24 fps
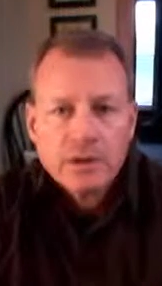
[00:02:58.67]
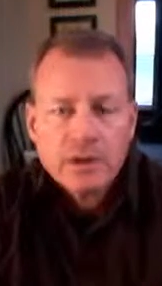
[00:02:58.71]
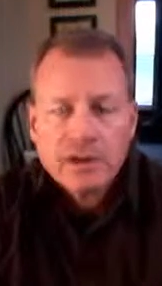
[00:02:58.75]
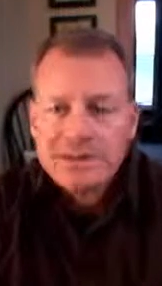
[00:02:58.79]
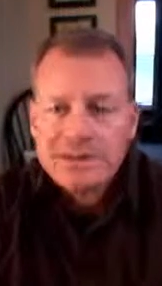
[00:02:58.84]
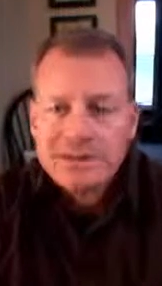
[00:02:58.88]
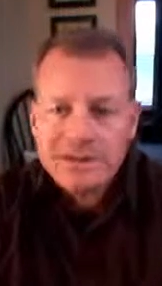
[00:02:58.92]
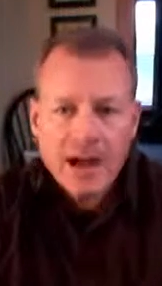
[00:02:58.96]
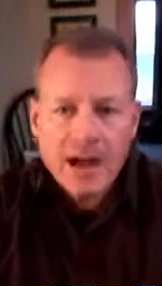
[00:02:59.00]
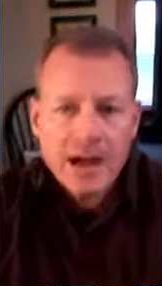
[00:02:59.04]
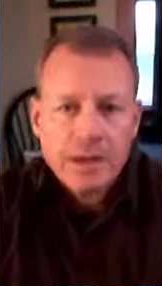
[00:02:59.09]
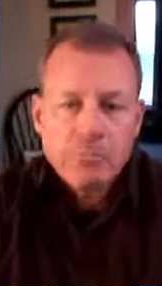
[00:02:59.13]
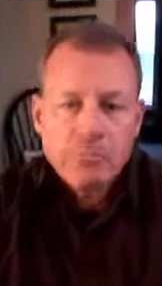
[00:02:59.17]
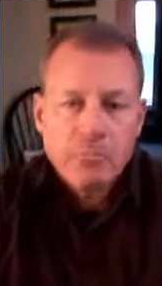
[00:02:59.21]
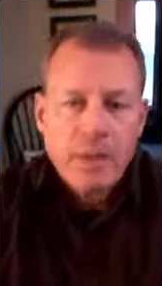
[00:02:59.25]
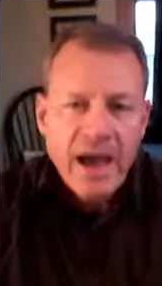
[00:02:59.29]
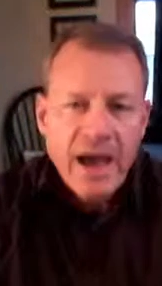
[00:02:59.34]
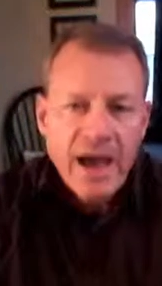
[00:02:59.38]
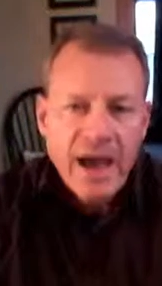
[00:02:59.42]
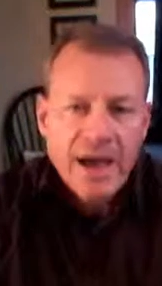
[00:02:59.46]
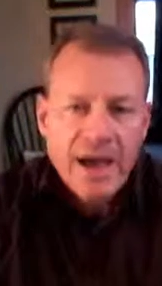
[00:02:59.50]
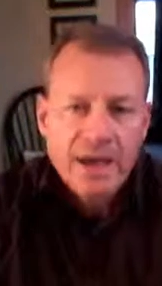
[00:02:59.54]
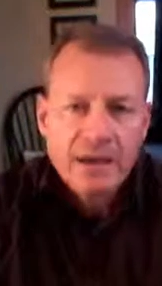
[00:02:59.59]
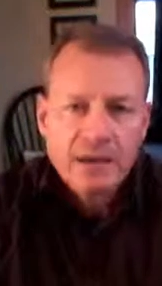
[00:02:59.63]
It's not
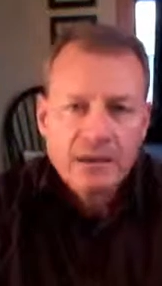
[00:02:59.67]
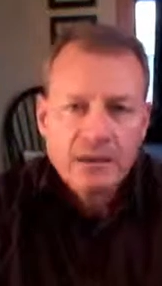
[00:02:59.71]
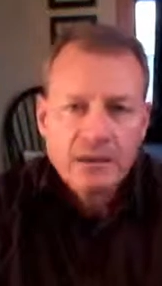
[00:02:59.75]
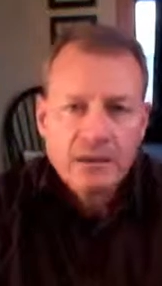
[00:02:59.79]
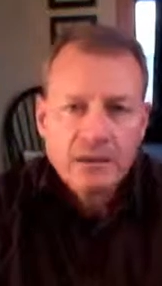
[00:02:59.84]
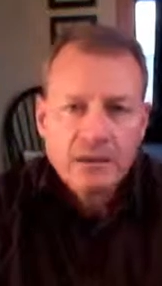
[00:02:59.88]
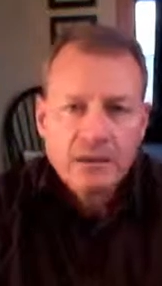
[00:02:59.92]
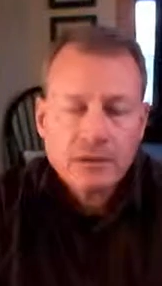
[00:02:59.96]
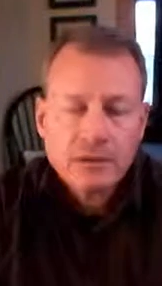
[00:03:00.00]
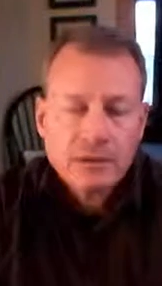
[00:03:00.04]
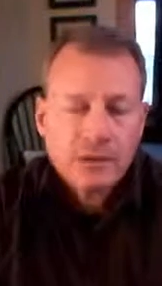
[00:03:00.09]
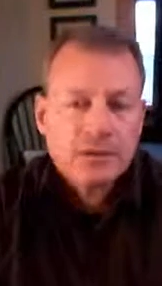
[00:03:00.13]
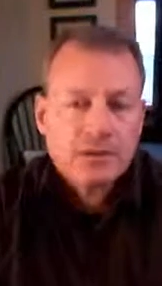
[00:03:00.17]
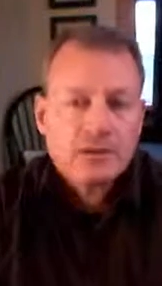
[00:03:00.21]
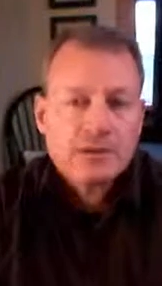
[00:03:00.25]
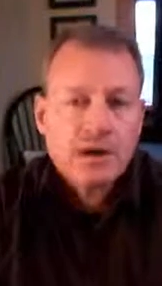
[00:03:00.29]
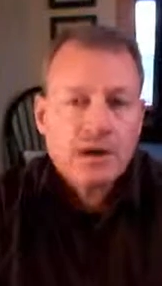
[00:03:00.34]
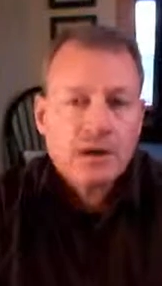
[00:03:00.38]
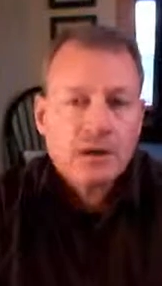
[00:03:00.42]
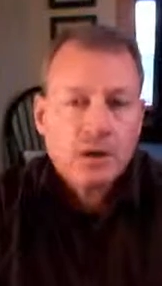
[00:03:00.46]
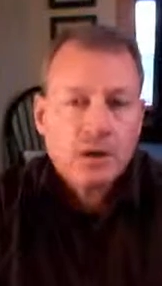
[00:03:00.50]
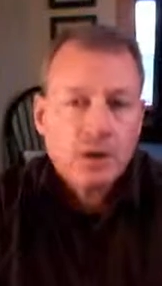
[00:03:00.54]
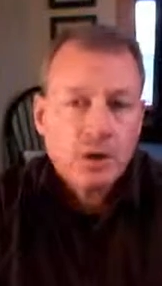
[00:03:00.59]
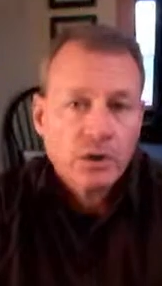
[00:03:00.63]
bad. It's
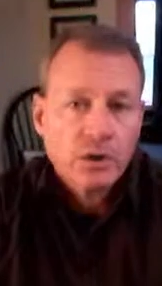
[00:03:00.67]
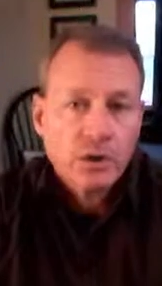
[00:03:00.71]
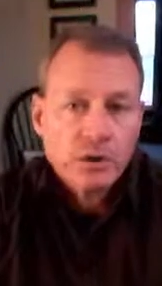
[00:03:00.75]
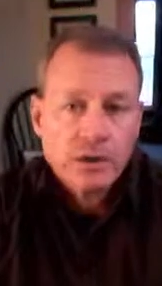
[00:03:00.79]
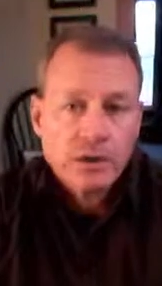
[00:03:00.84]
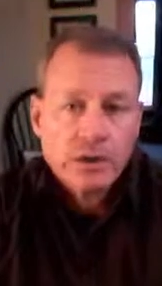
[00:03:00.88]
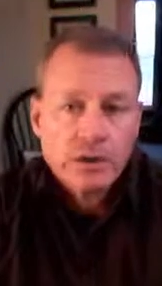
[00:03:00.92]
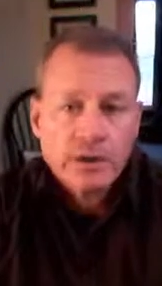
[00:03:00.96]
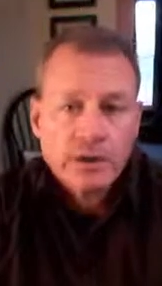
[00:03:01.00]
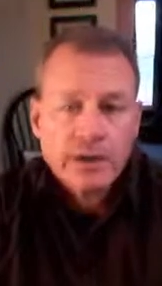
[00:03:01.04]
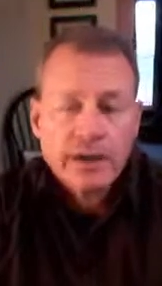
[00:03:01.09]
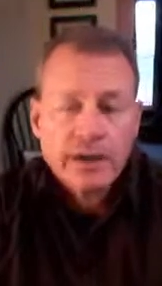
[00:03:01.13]
not good.